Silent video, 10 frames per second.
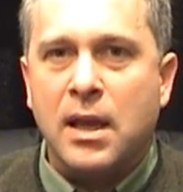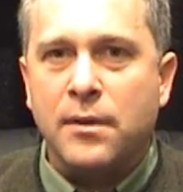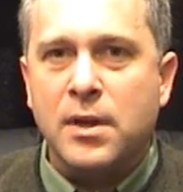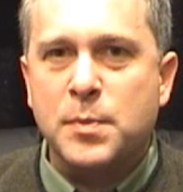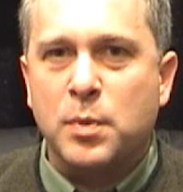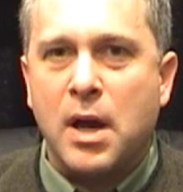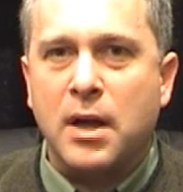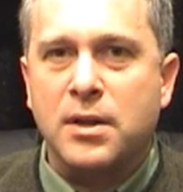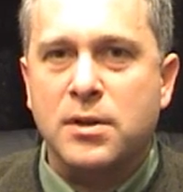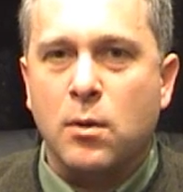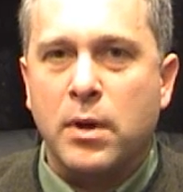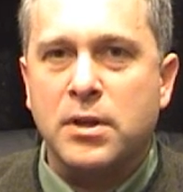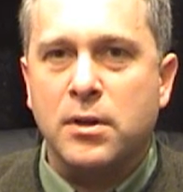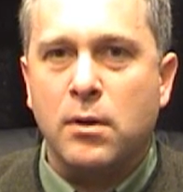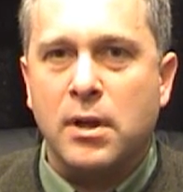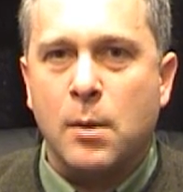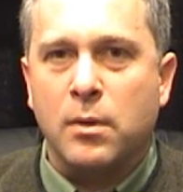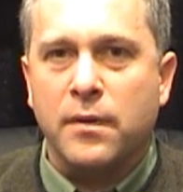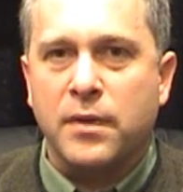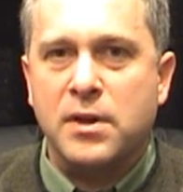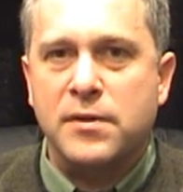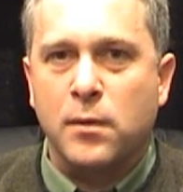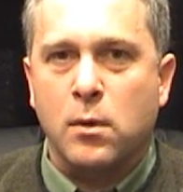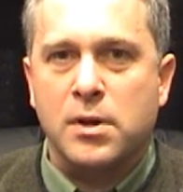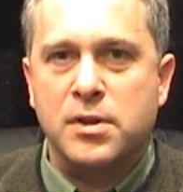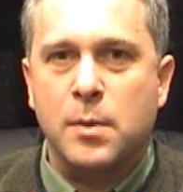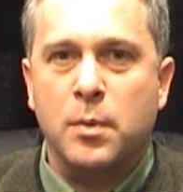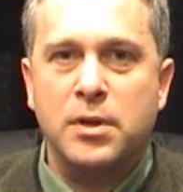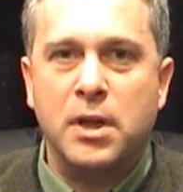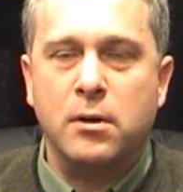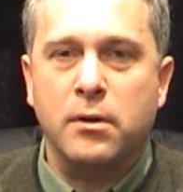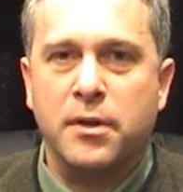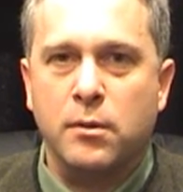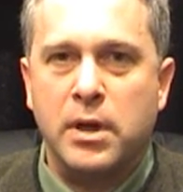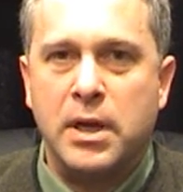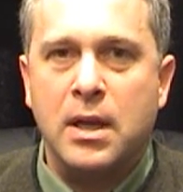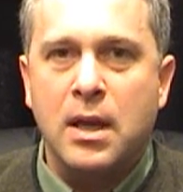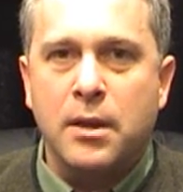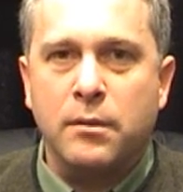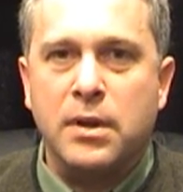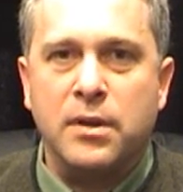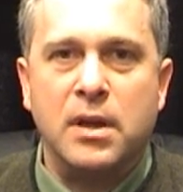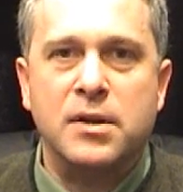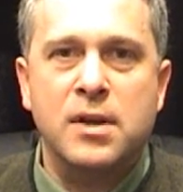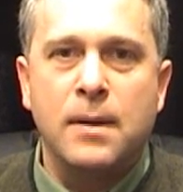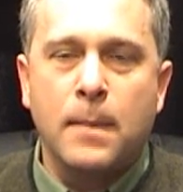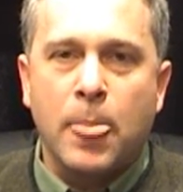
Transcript: And this product is going to do a number of things for us, in particular three things.